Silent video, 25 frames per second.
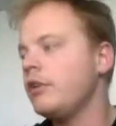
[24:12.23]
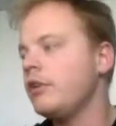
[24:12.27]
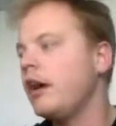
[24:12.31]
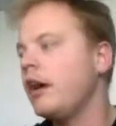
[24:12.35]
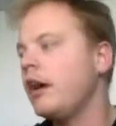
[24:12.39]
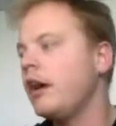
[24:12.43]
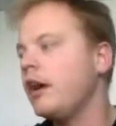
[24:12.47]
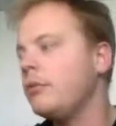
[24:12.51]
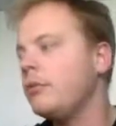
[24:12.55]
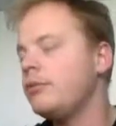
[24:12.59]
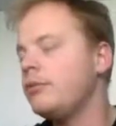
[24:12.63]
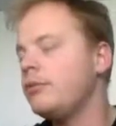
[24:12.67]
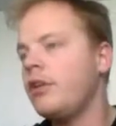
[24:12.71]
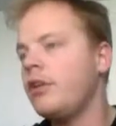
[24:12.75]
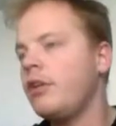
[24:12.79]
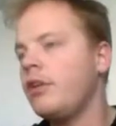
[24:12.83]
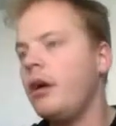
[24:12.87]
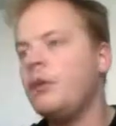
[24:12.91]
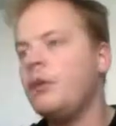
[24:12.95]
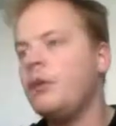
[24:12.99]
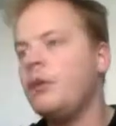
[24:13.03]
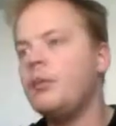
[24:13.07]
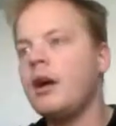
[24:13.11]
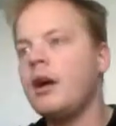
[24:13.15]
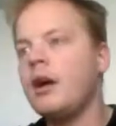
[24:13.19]
So
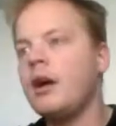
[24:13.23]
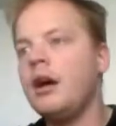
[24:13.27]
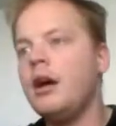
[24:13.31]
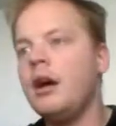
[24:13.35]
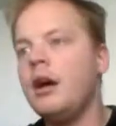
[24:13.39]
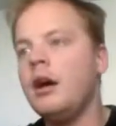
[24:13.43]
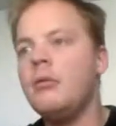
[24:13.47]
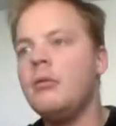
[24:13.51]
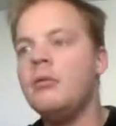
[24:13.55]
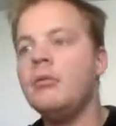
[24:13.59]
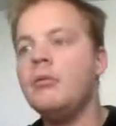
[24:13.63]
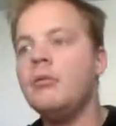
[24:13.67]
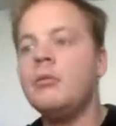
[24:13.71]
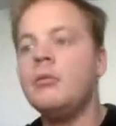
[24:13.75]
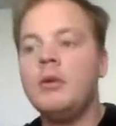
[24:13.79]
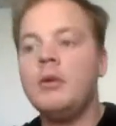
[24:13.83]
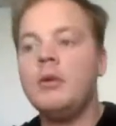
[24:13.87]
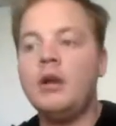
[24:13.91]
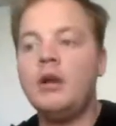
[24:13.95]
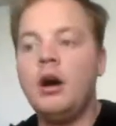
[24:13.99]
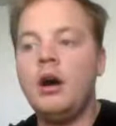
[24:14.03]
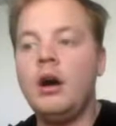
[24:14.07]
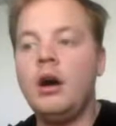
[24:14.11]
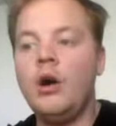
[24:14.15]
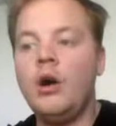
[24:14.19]
that will come
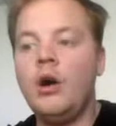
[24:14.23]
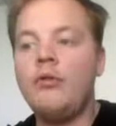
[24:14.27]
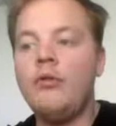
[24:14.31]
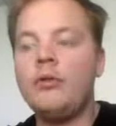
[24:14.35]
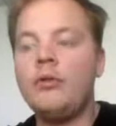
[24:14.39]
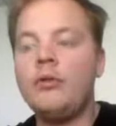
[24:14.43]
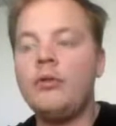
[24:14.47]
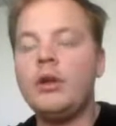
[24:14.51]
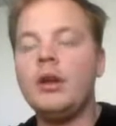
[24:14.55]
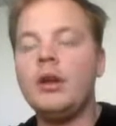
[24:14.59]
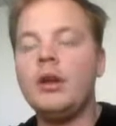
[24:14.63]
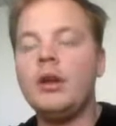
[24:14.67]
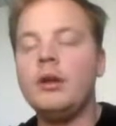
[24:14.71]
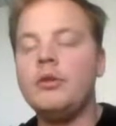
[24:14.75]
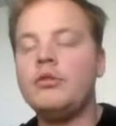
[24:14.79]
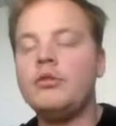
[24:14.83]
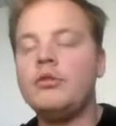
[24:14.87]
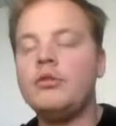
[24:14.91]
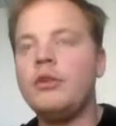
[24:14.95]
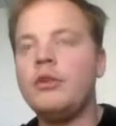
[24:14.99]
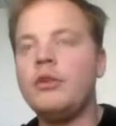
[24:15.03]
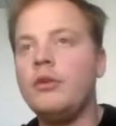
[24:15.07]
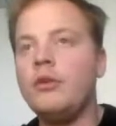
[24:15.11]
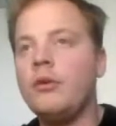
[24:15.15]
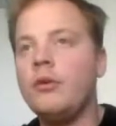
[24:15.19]
hopefully
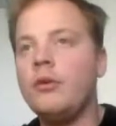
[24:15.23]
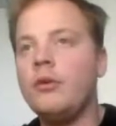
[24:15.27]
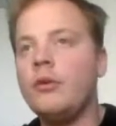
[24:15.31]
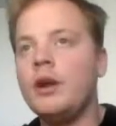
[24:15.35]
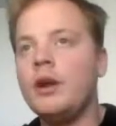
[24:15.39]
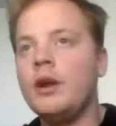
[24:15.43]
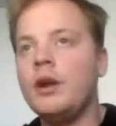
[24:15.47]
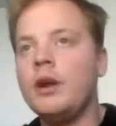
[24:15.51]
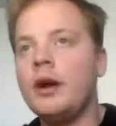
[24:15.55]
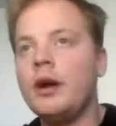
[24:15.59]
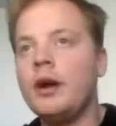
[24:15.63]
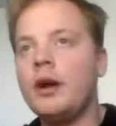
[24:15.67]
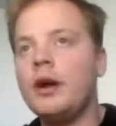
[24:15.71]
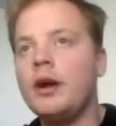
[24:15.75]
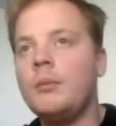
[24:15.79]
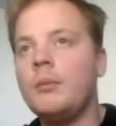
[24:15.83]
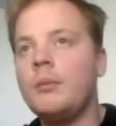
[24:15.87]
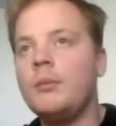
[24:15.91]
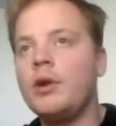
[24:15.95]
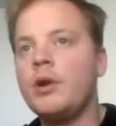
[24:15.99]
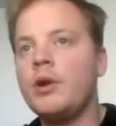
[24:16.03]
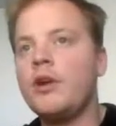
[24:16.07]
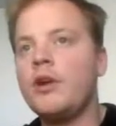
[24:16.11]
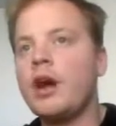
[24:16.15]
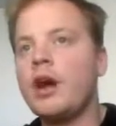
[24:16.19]
soon.
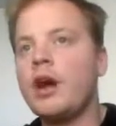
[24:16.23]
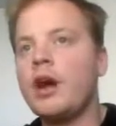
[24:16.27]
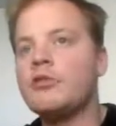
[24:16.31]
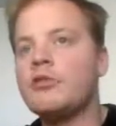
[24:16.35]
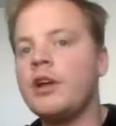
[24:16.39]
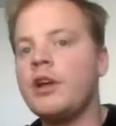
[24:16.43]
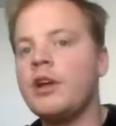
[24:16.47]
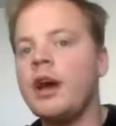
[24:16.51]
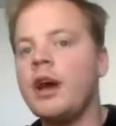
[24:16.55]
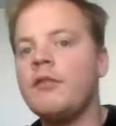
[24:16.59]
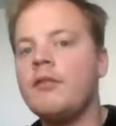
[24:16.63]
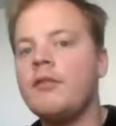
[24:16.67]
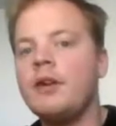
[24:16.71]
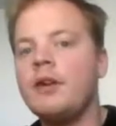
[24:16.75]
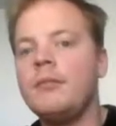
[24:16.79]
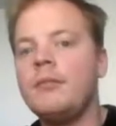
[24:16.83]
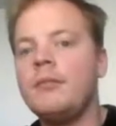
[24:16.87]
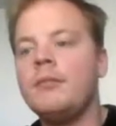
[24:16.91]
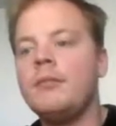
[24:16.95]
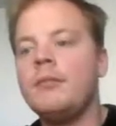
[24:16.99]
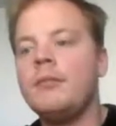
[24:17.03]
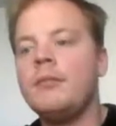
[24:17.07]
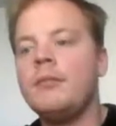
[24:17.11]
We don't actually have an